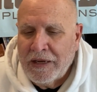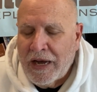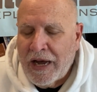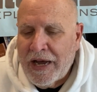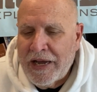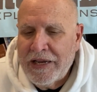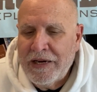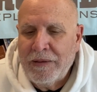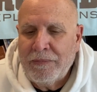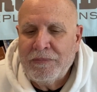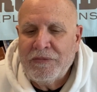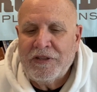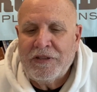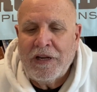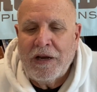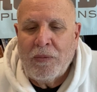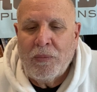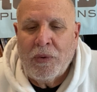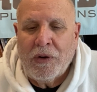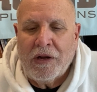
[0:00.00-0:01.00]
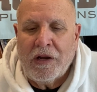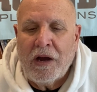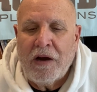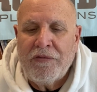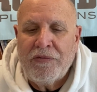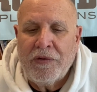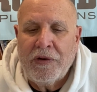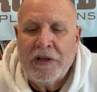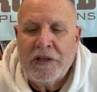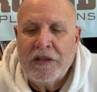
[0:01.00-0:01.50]
items that we're
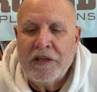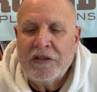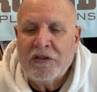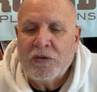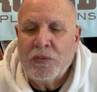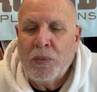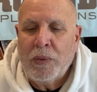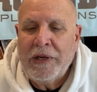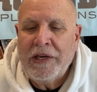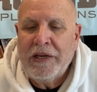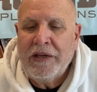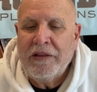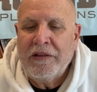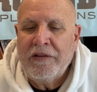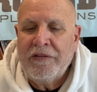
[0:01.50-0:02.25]
covering this week,